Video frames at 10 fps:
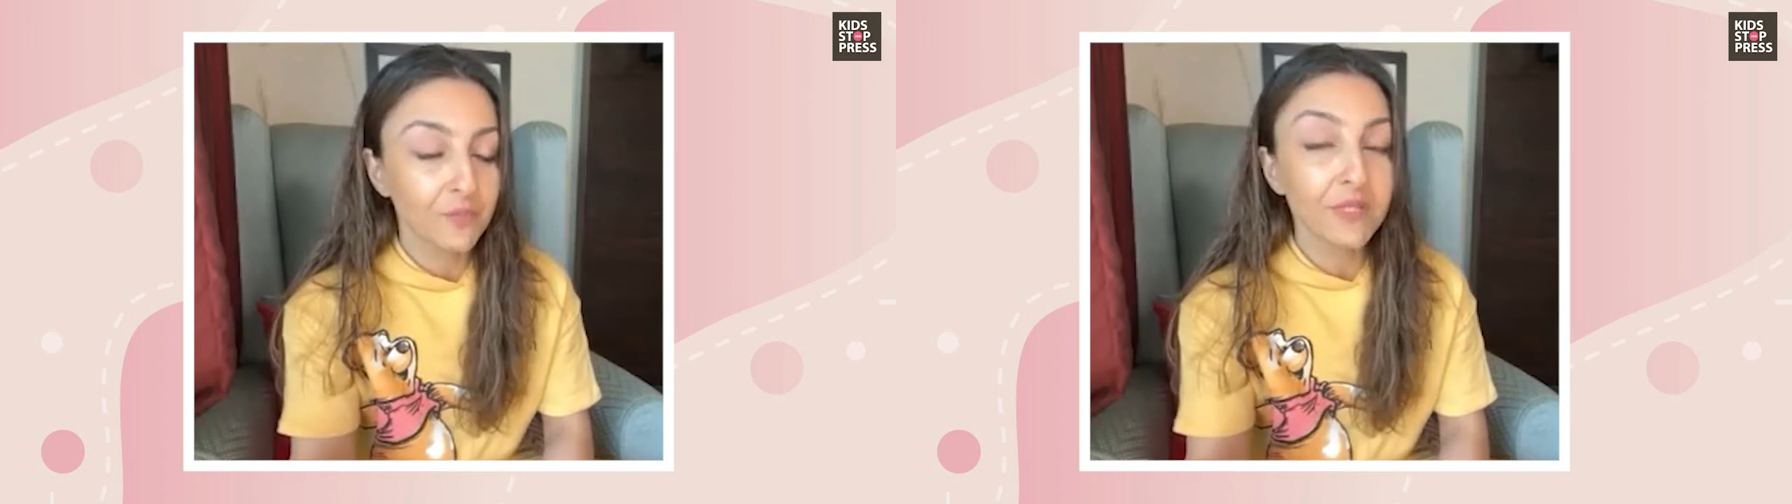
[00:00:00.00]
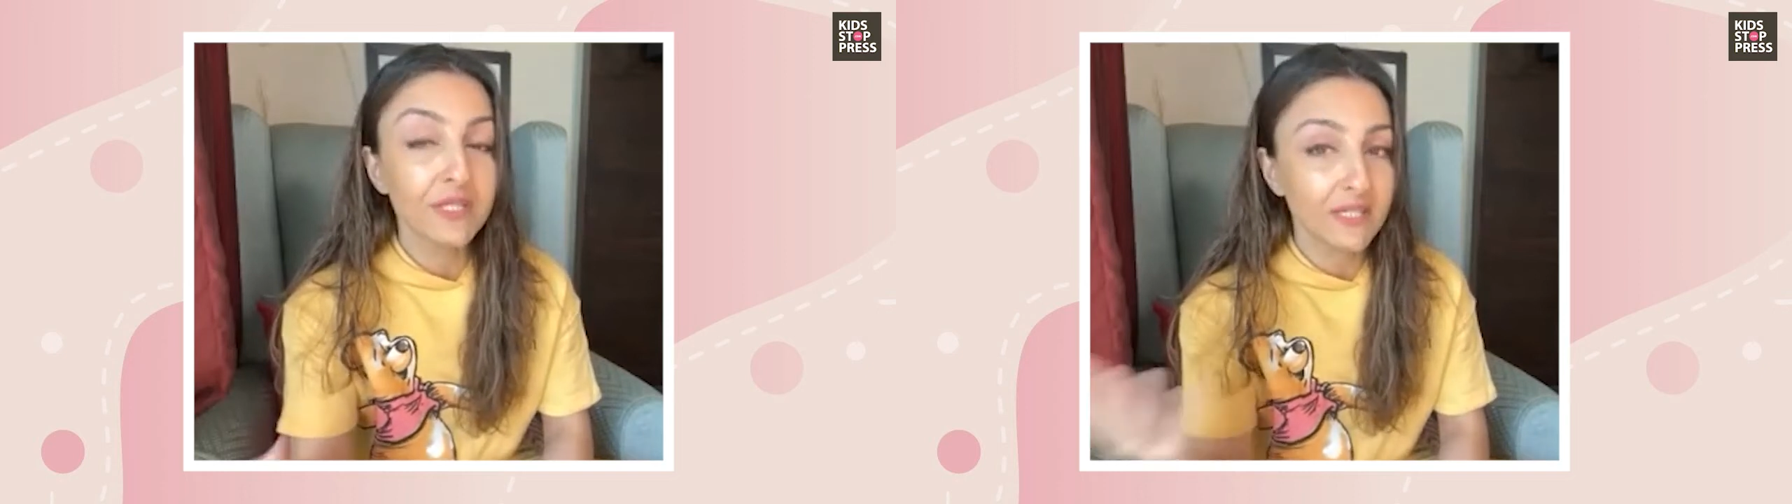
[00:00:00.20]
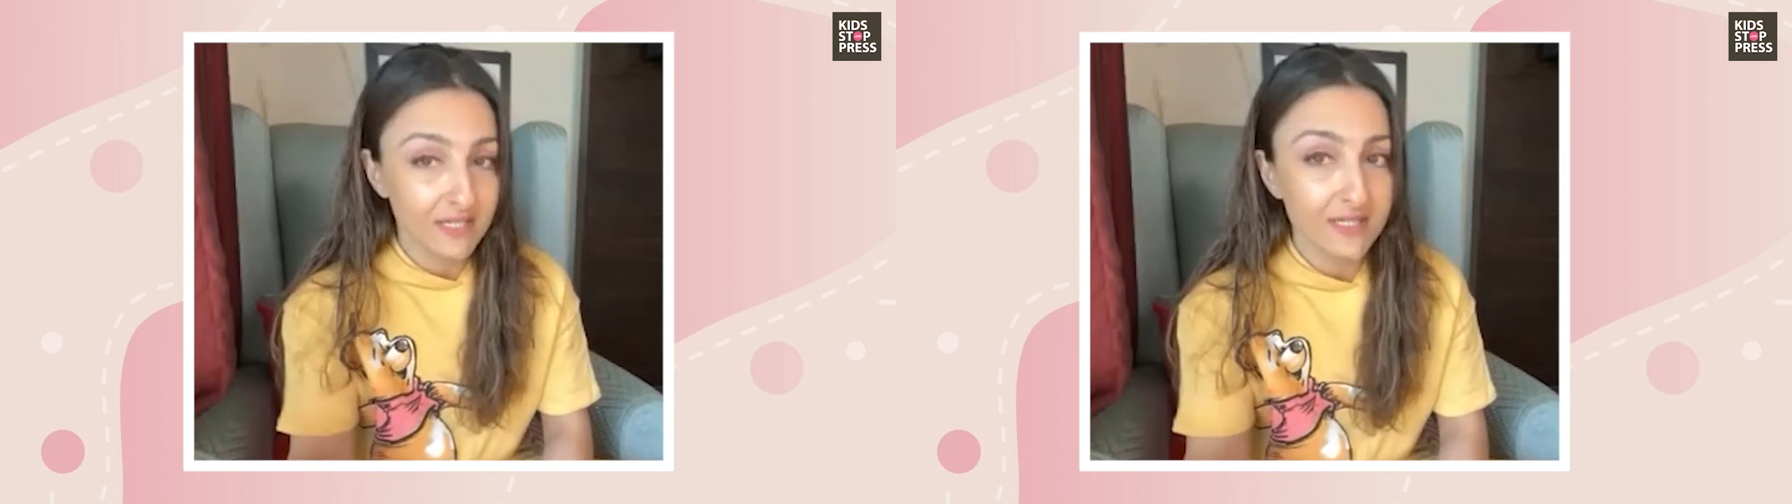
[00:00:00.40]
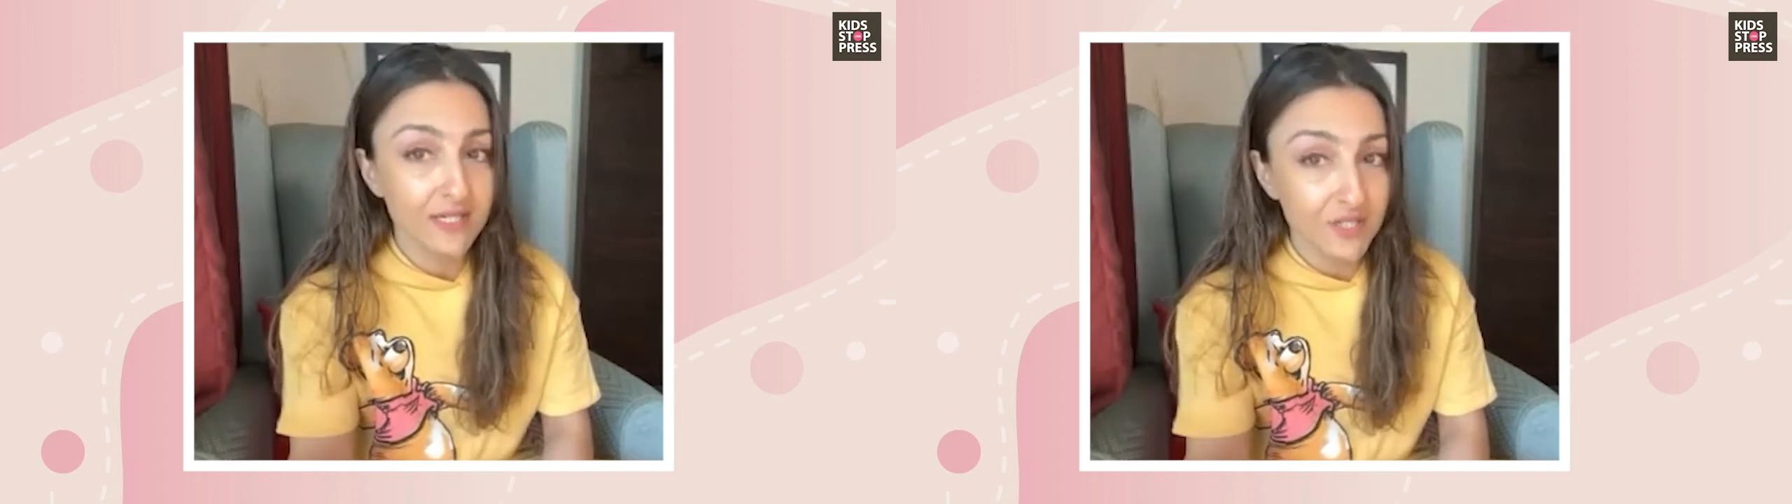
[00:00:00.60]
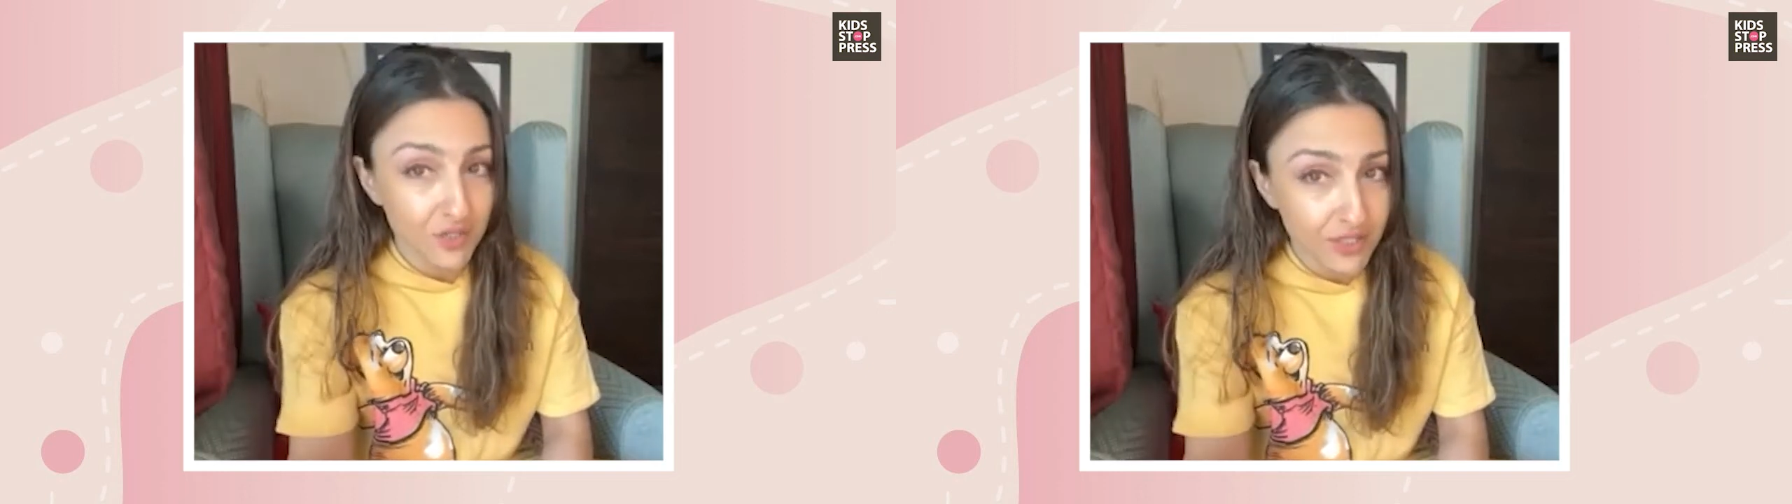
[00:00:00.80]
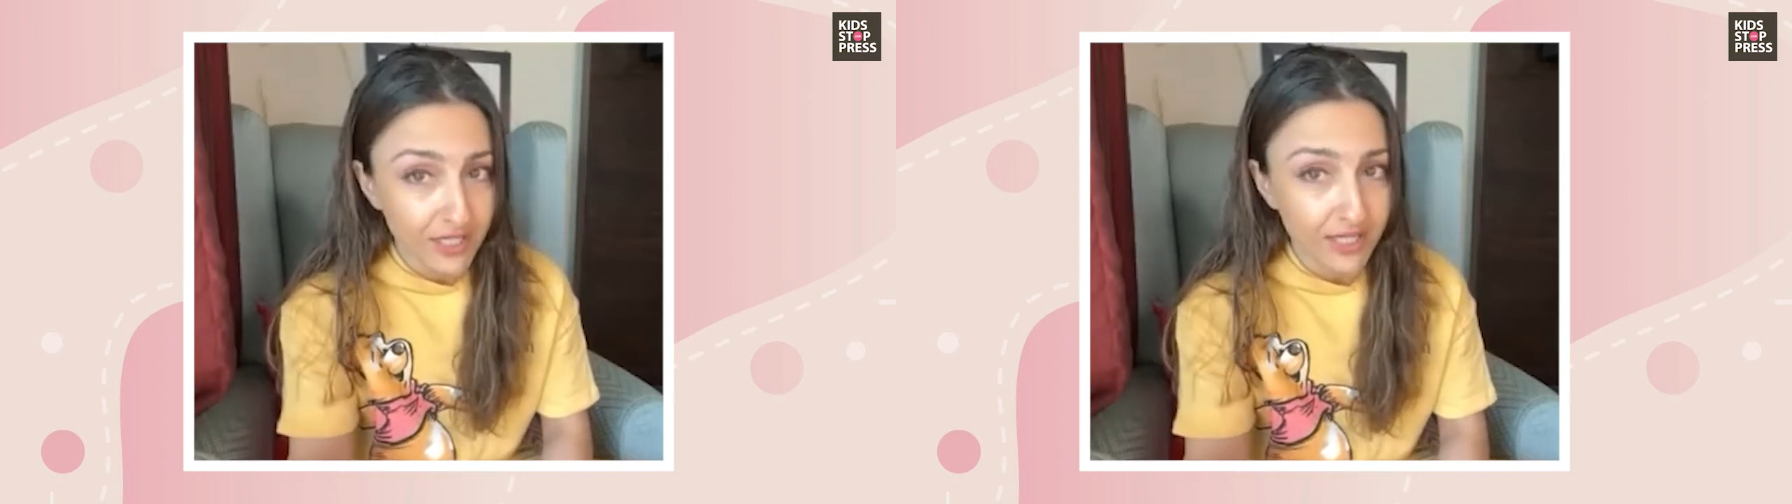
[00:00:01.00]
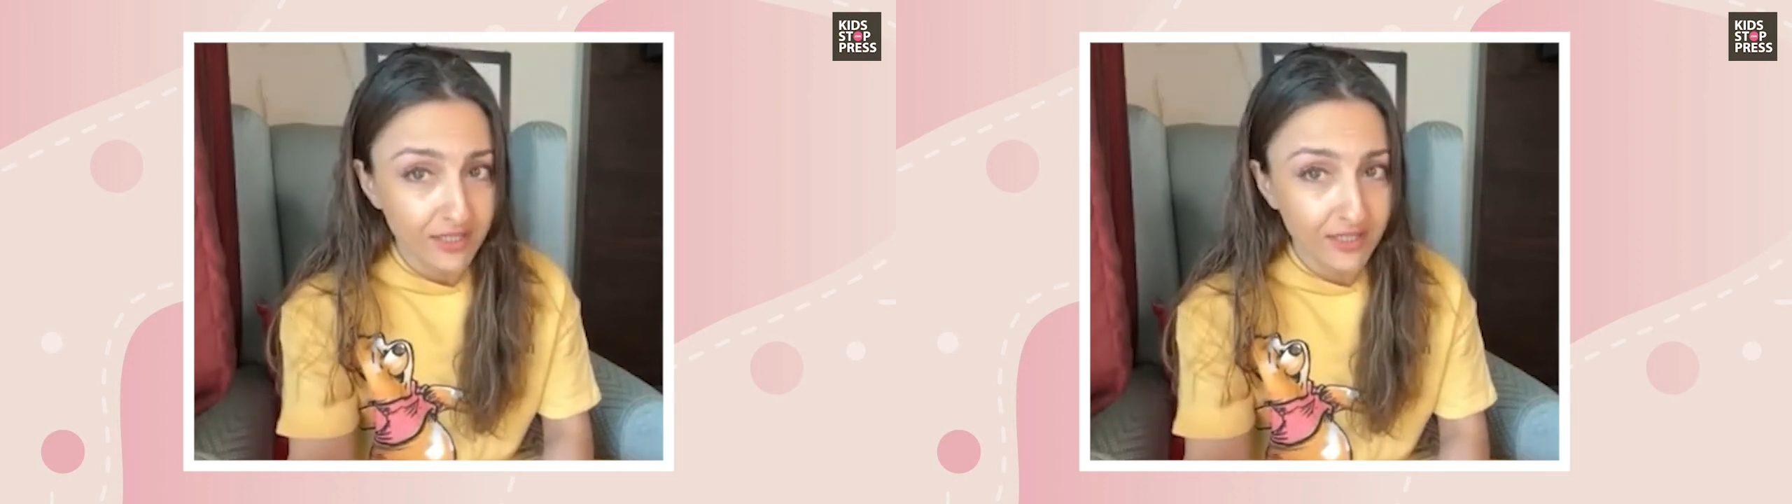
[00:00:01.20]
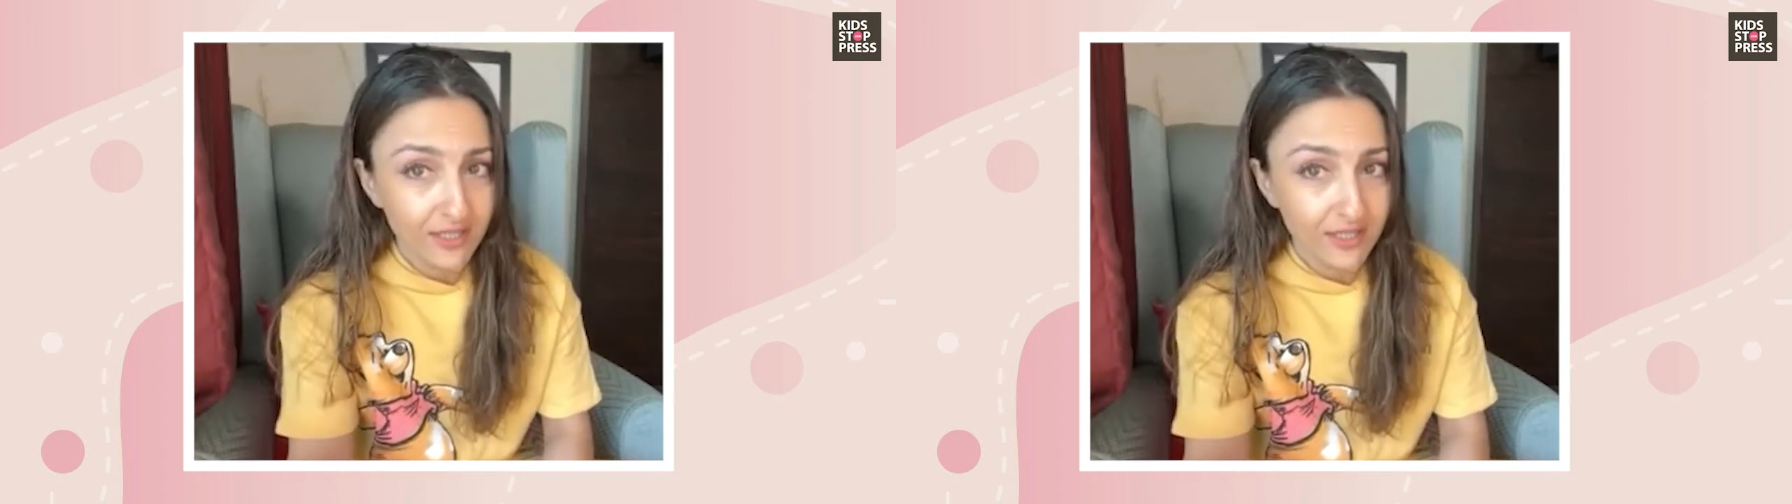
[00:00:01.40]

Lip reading: media as there is today,